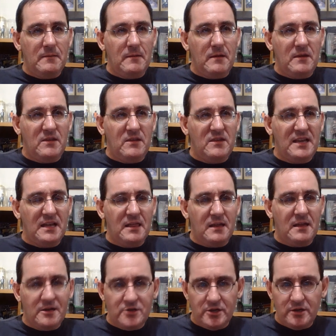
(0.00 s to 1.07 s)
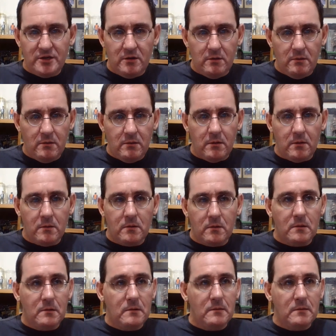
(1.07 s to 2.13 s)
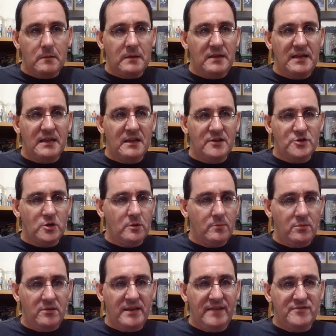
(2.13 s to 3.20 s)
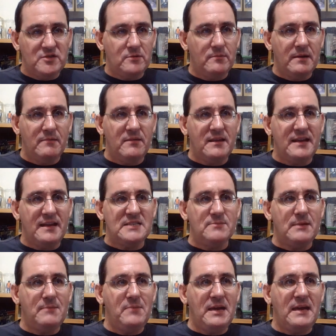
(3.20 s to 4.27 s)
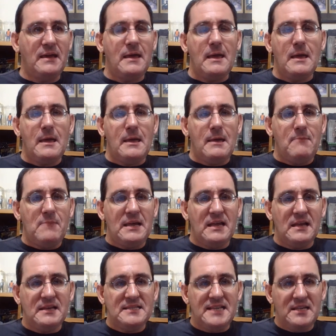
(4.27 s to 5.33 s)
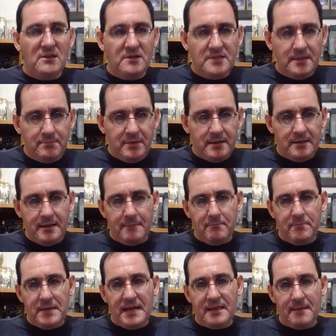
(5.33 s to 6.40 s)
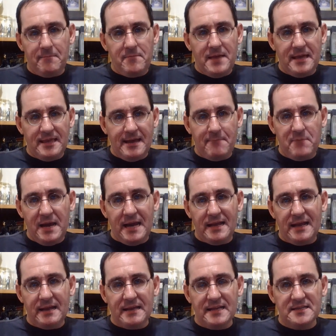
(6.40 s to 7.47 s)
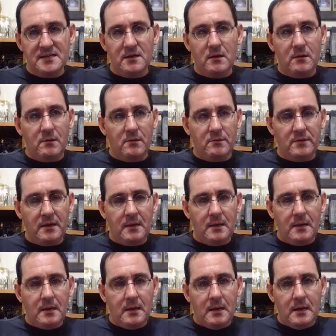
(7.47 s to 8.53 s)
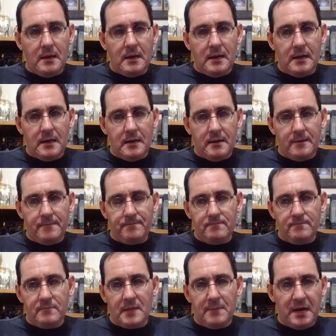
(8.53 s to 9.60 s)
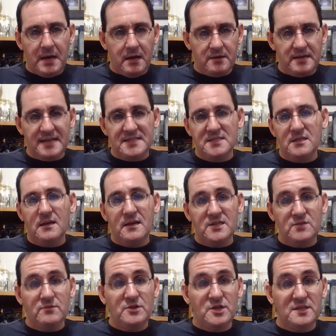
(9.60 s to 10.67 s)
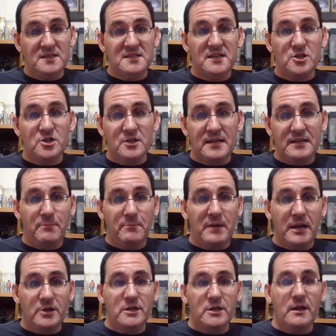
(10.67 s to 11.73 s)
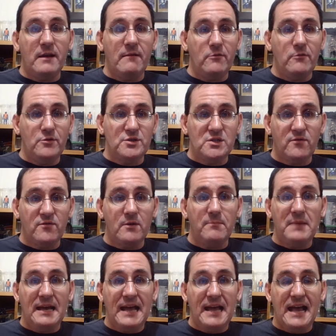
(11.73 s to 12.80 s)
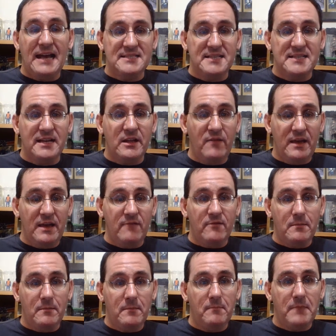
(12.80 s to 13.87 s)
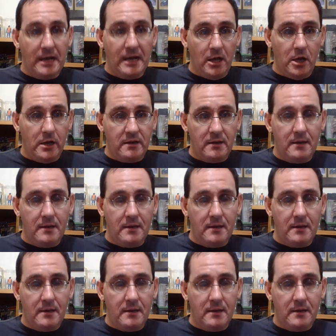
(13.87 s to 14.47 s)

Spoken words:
theological beliefs, or whatever the case may be, because he looks up at that painting that's called Paradise Lost, which is essentially a depiction of Lucifer being cast out of heaven by God.